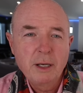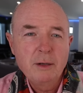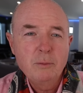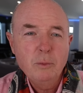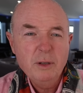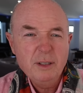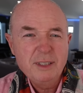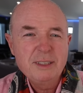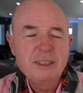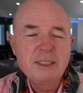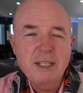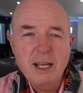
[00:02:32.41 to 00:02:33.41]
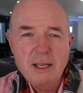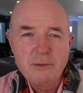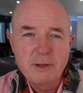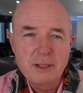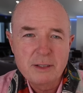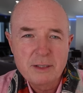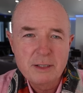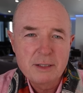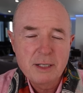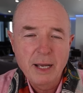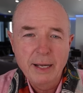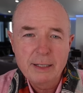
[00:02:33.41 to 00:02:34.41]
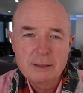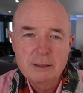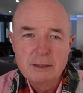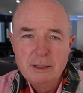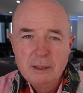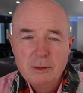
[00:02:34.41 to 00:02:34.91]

And what are the savings in tax?